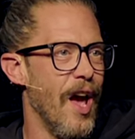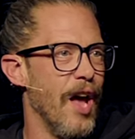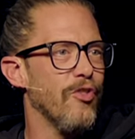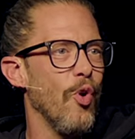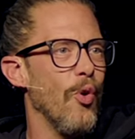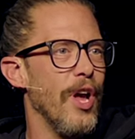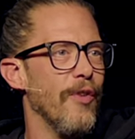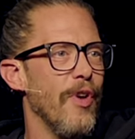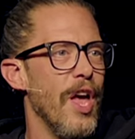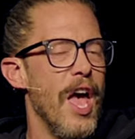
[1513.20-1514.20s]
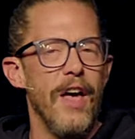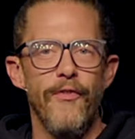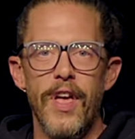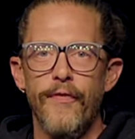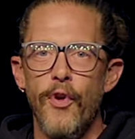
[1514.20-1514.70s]
And so if
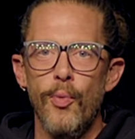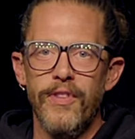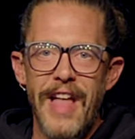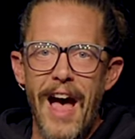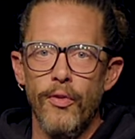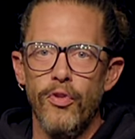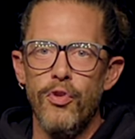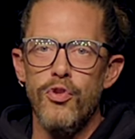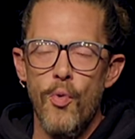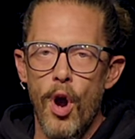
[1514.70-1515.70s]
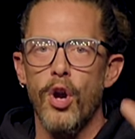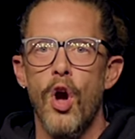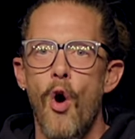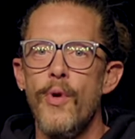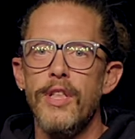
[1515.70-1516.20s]
it was down to you are
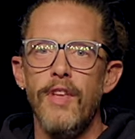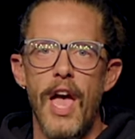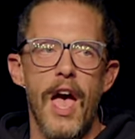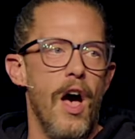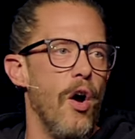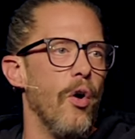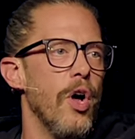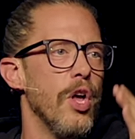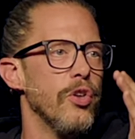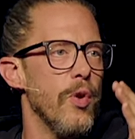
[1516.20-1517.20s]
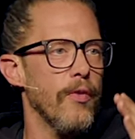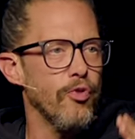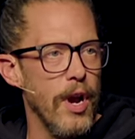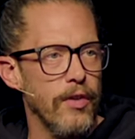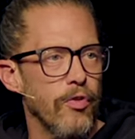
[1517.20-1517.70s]
going to hell, you have
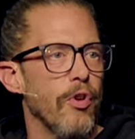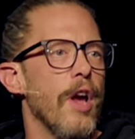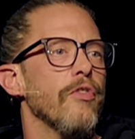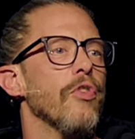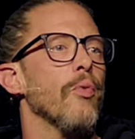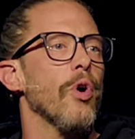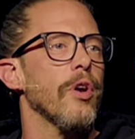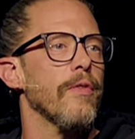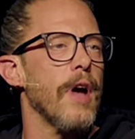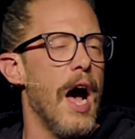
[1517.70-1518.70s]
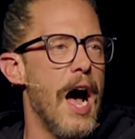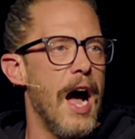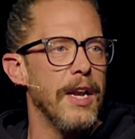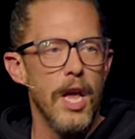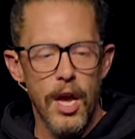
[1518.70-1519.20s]
transgressed the word of
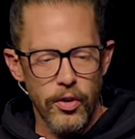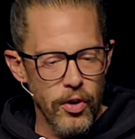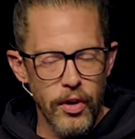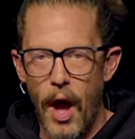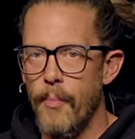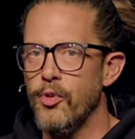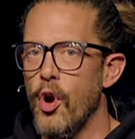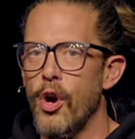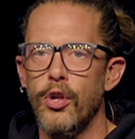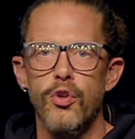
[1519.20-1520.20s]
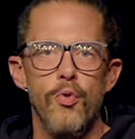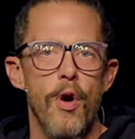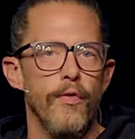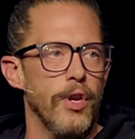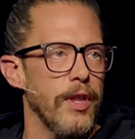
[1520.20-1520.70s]
God, I'm turning you
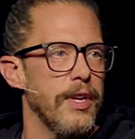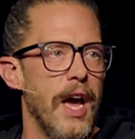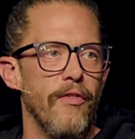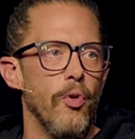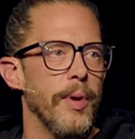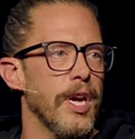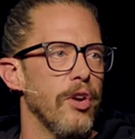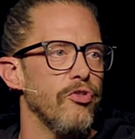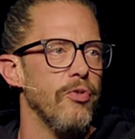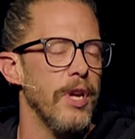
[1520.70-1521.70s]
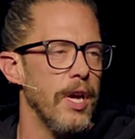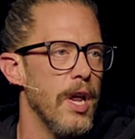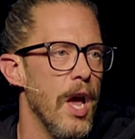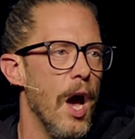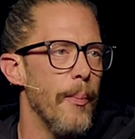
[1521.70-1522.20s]
over to the devil because you
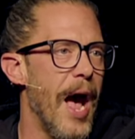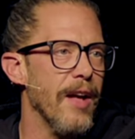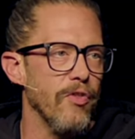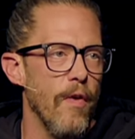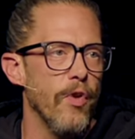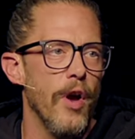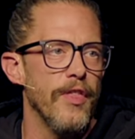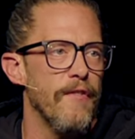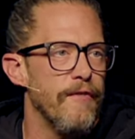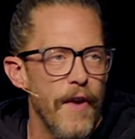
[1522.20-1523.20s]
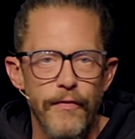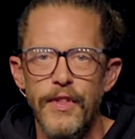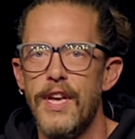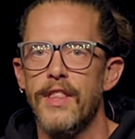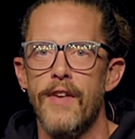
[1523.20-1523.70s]
did Passover on the
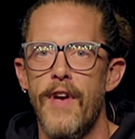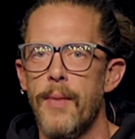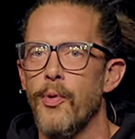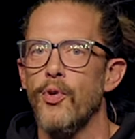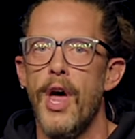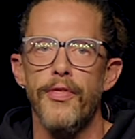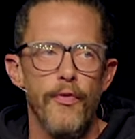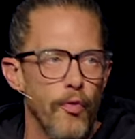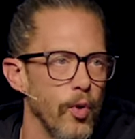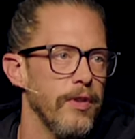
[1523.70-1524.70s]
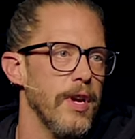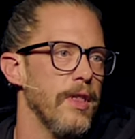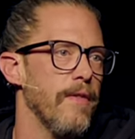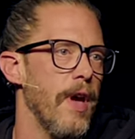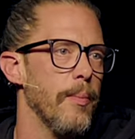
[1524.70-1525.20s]
15th of April, not the
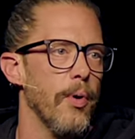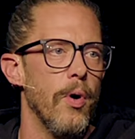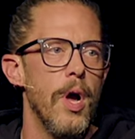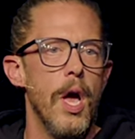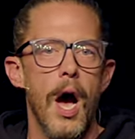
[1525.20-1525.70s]
14th of April.